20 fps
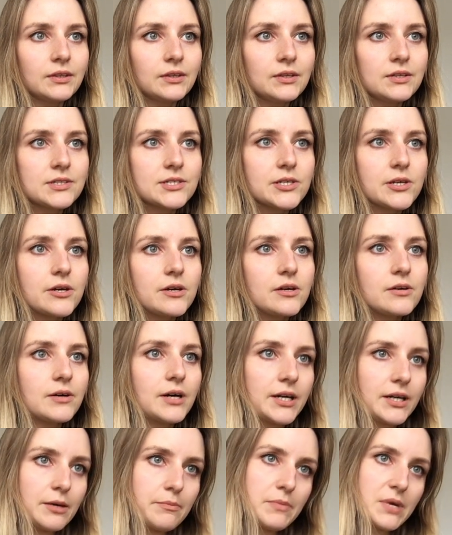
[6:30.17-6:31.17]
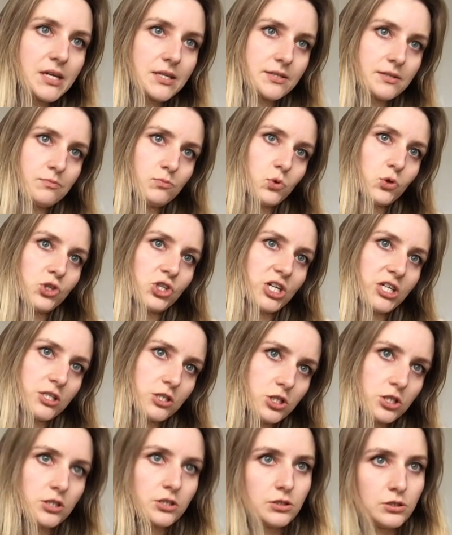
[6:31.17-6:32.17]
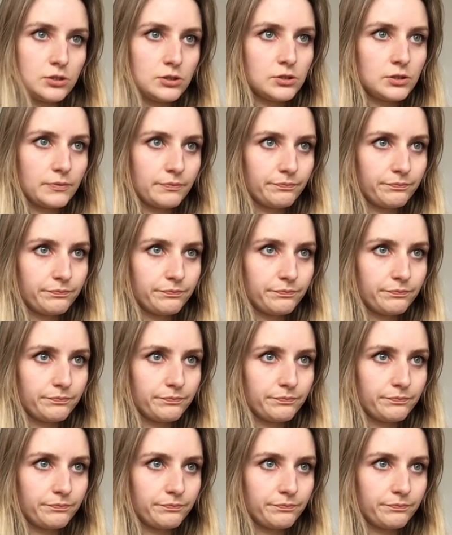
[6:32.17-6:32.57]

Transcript: So I can make some more changes.